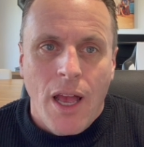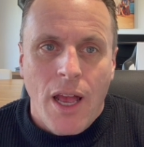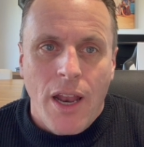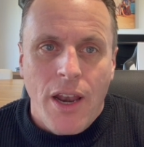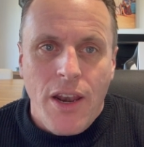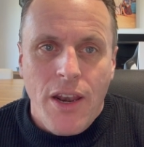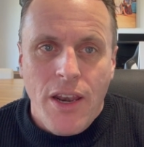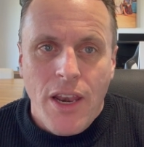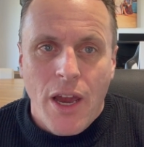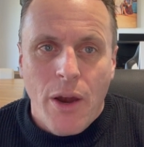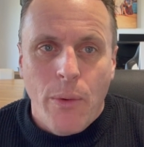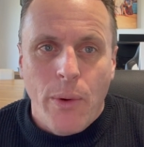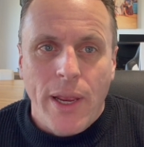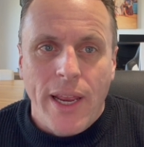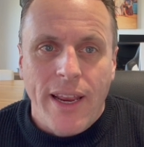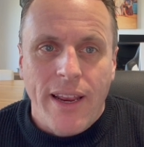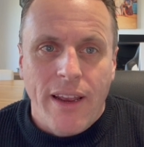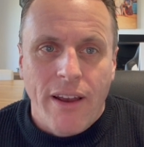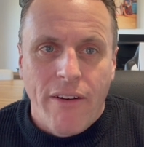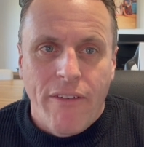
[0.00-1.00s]

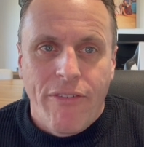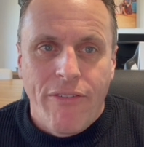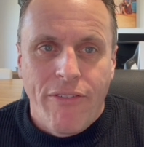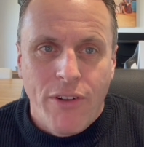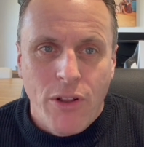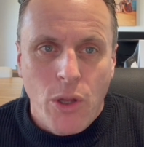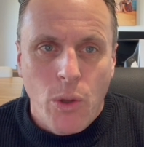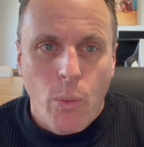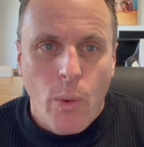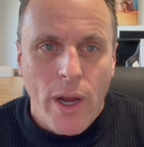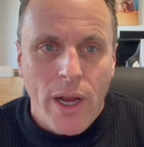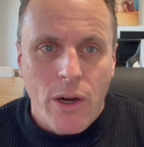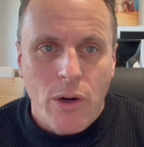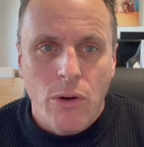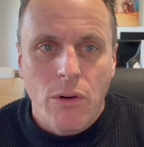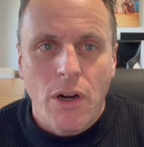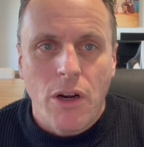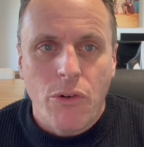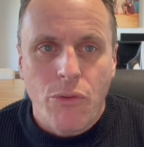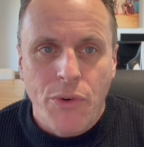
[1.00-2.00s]
Knowing full
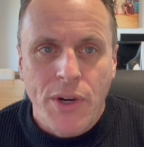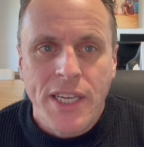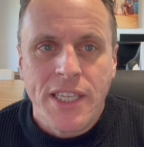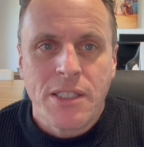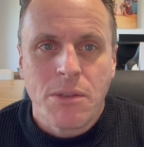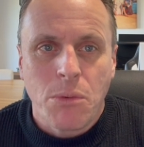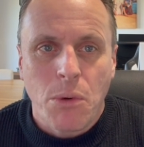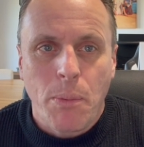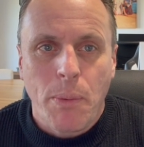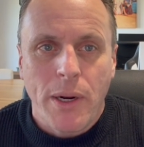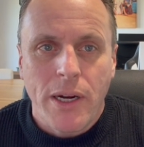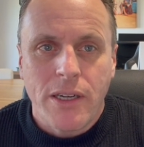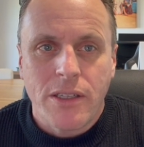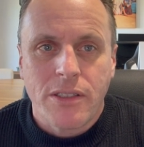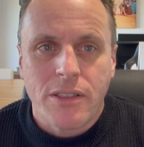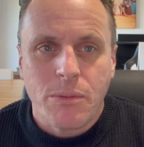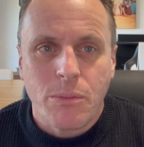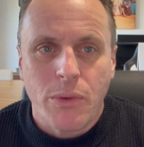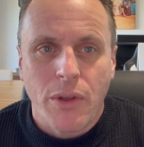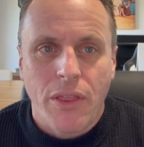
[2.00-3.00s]
well a reasonable
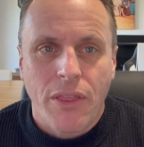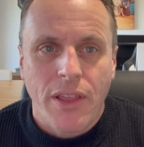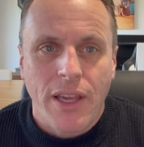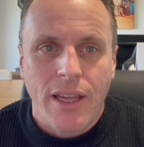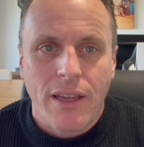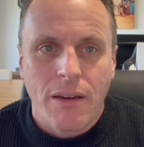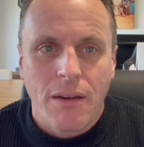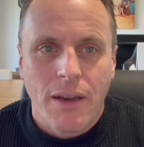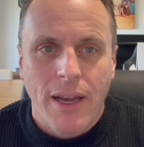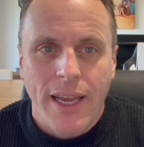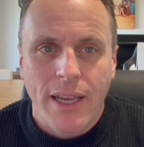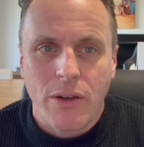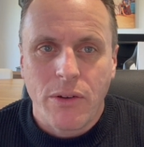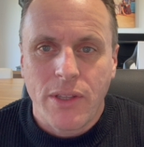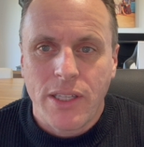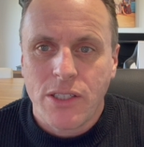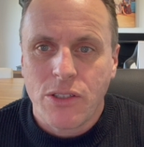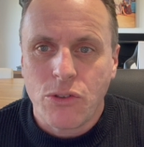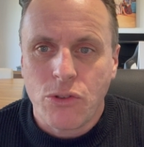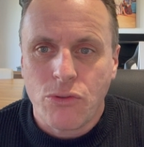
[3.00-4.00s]
person would think, hang on,
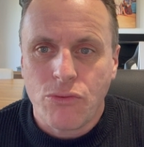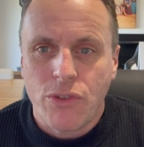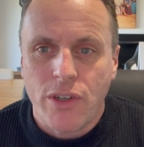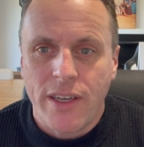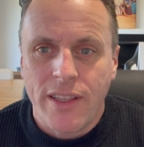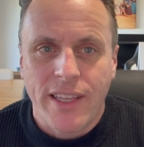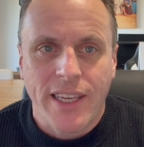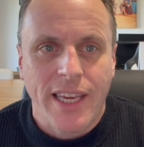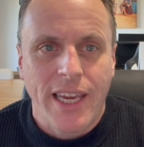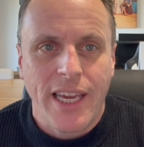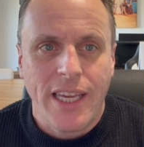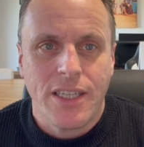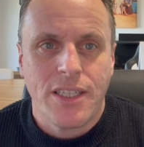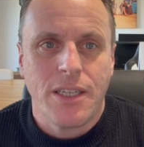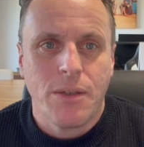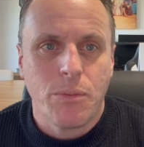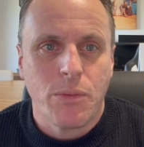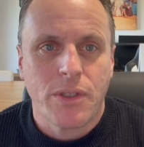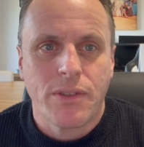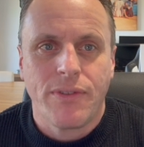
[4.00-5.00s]
that's not right, the
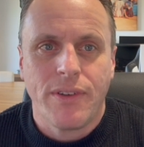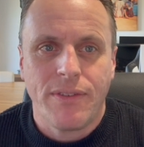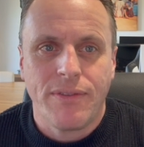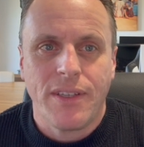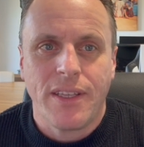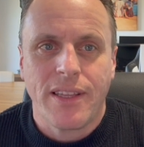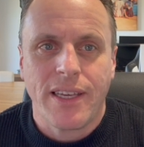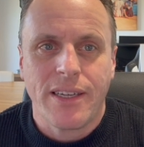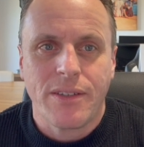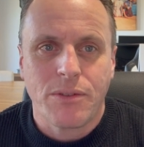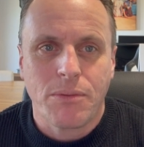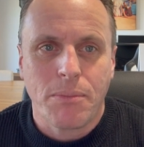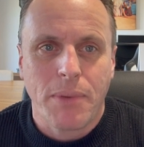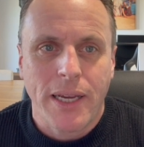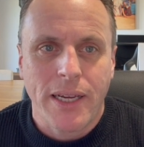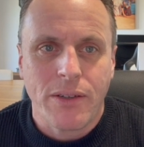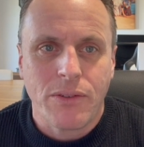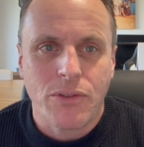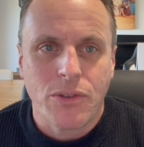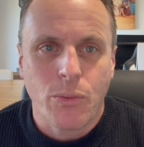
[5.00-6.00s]
kitchen was
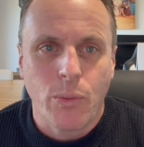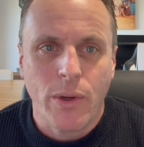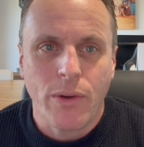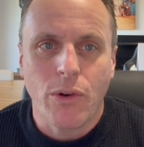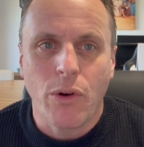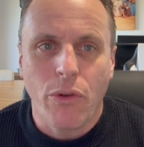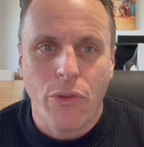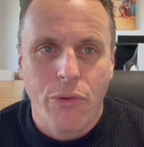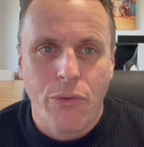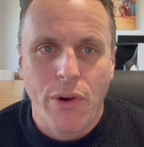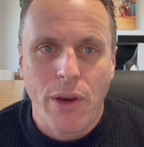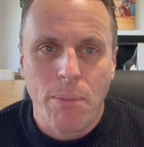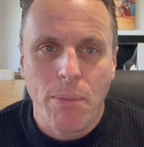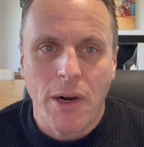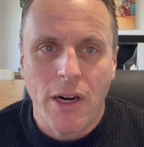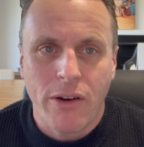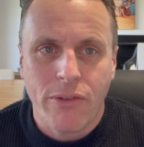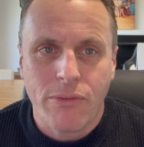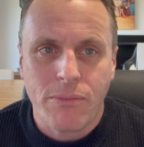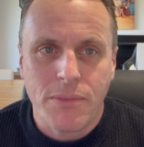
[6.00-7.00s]
£50,000. We've got 3
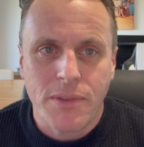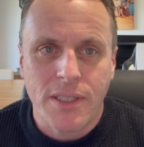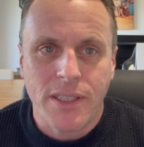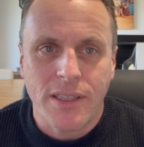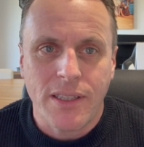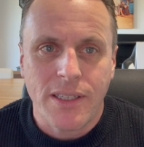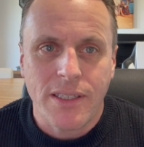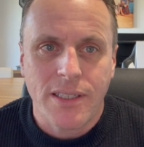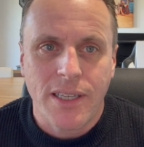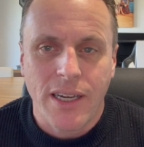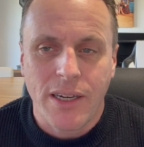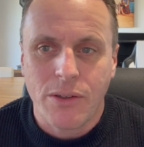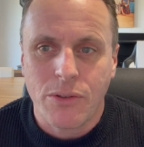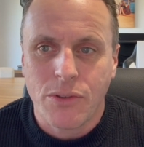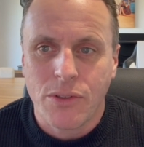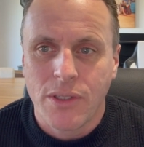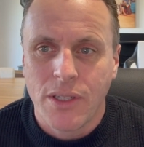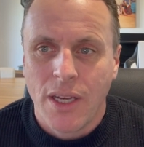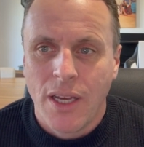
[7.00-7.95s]
bathrooms in this house.